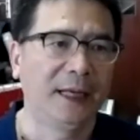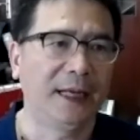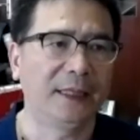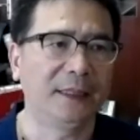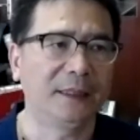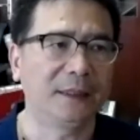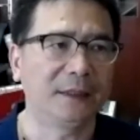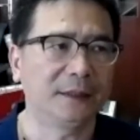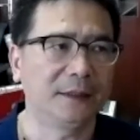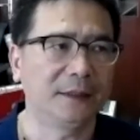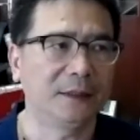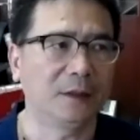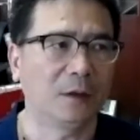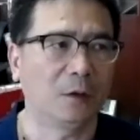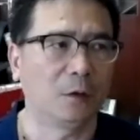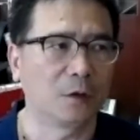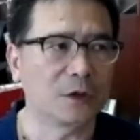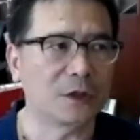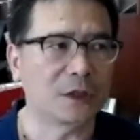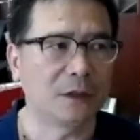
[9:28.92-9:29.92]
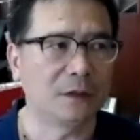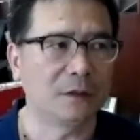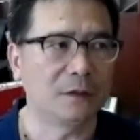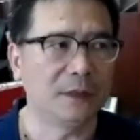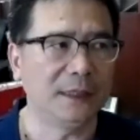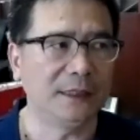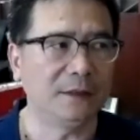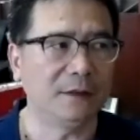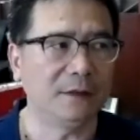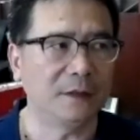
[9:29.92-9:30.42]
And uh, also
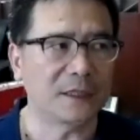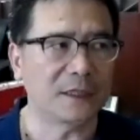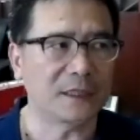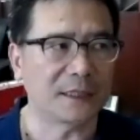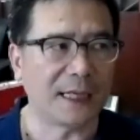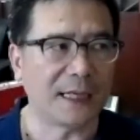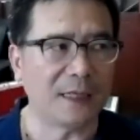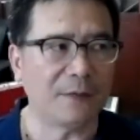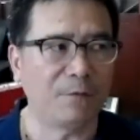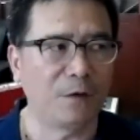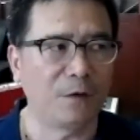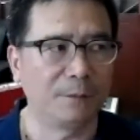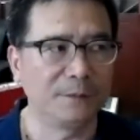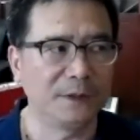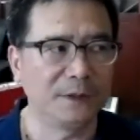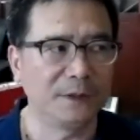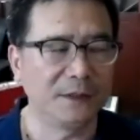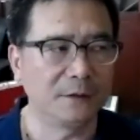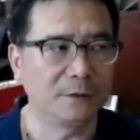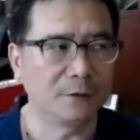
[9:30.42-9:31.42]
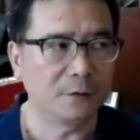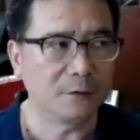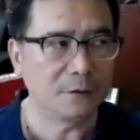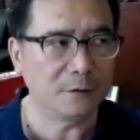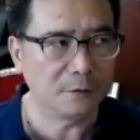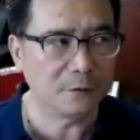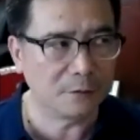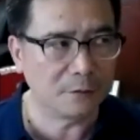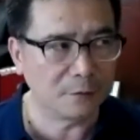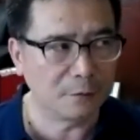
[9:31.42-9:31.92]
in, start from
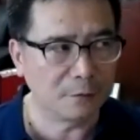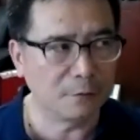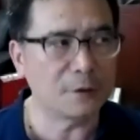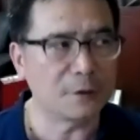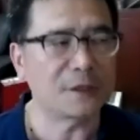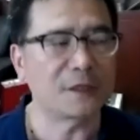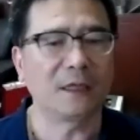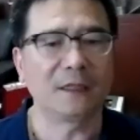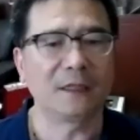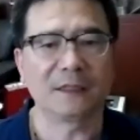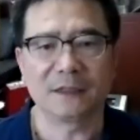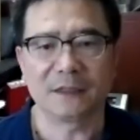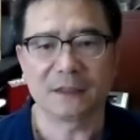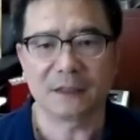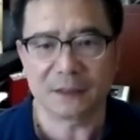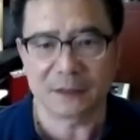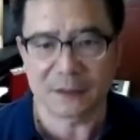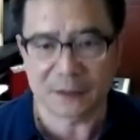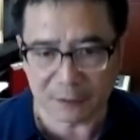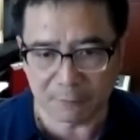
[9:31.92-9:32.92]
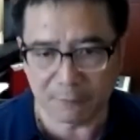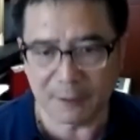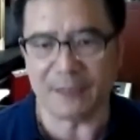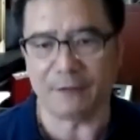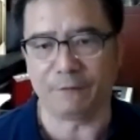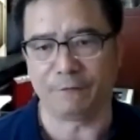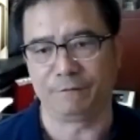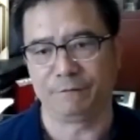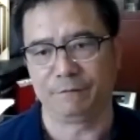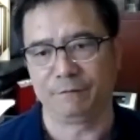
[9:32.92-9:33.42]

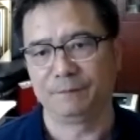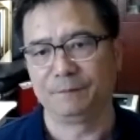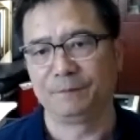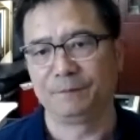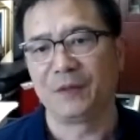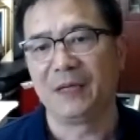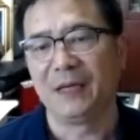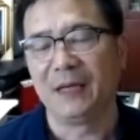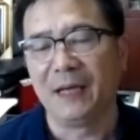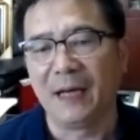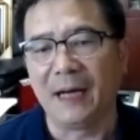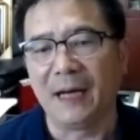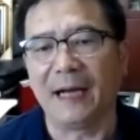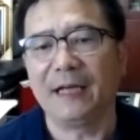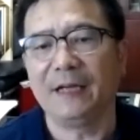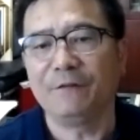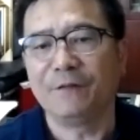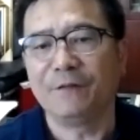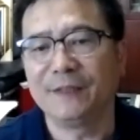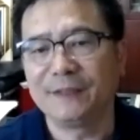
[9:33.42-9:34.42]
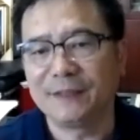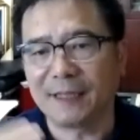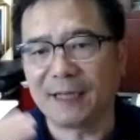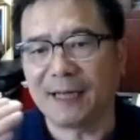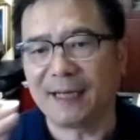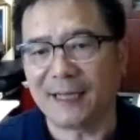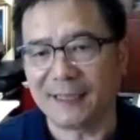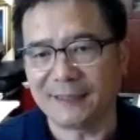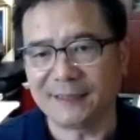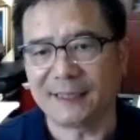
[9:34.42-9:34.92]
2012, I invented
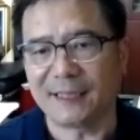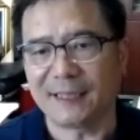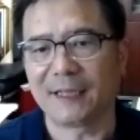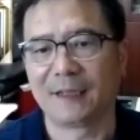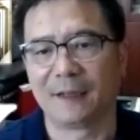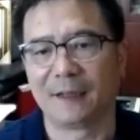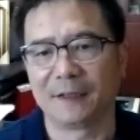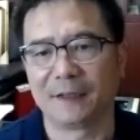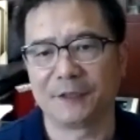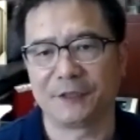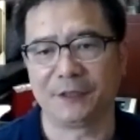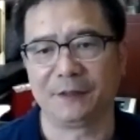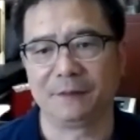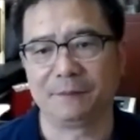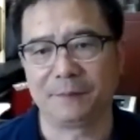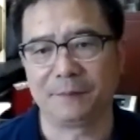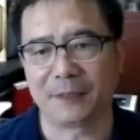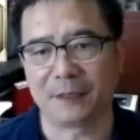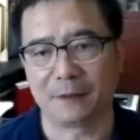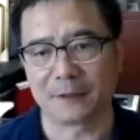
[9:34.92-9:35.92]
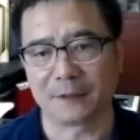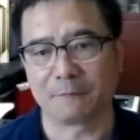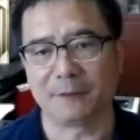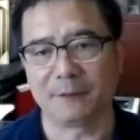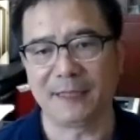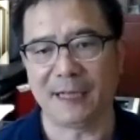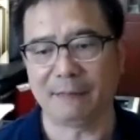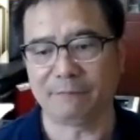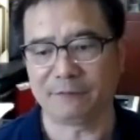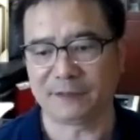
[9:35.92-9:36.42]
another technology because we
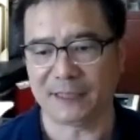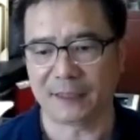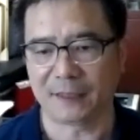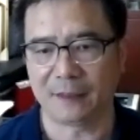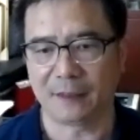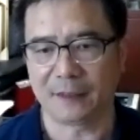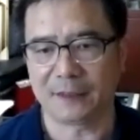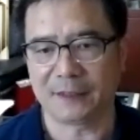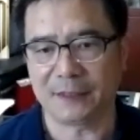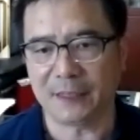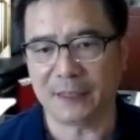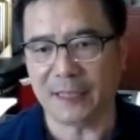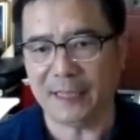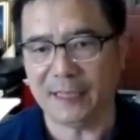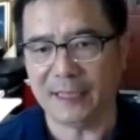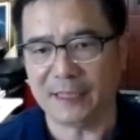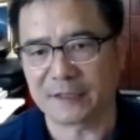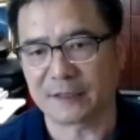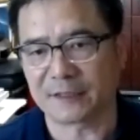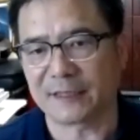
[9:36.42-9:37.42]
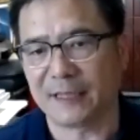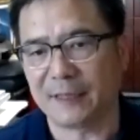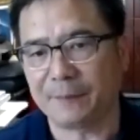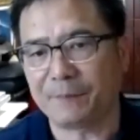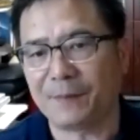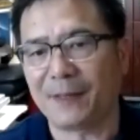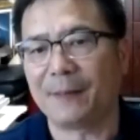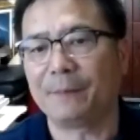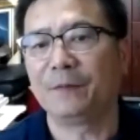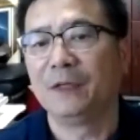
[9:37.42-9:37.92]
have technology air source heat
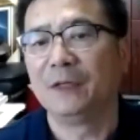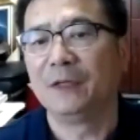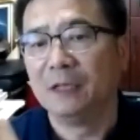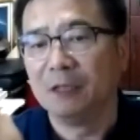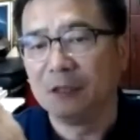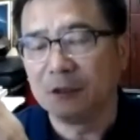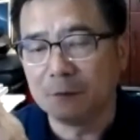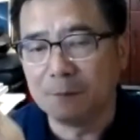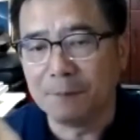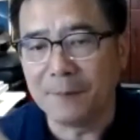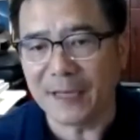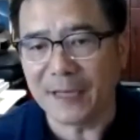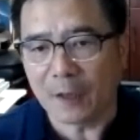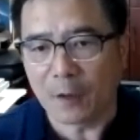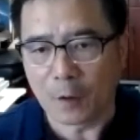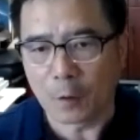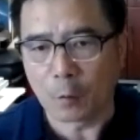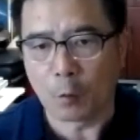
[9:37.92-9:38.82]
pump to make hot